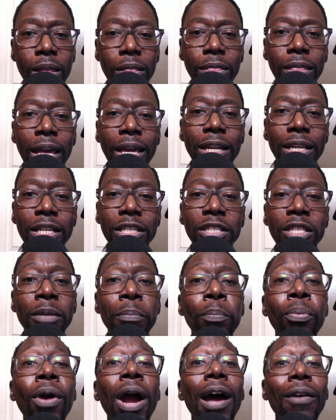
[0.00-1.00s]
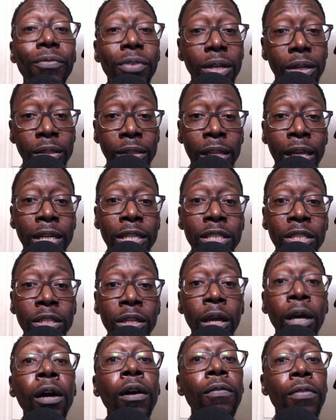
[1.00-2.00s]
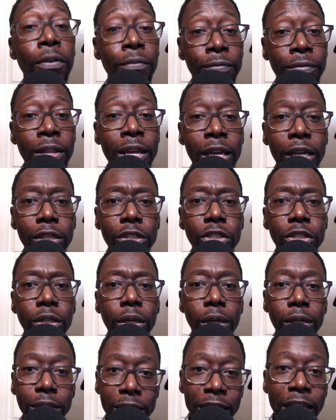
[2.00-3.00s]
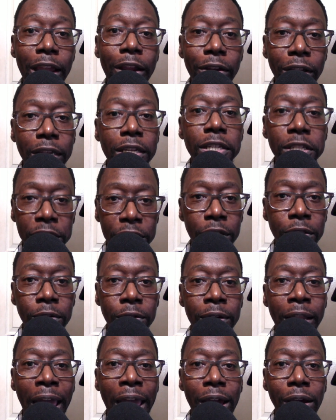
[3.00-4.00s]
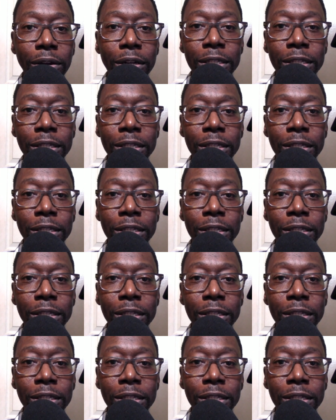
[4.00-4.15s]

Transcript: That is the profit that is of the flesh, tearing each other down.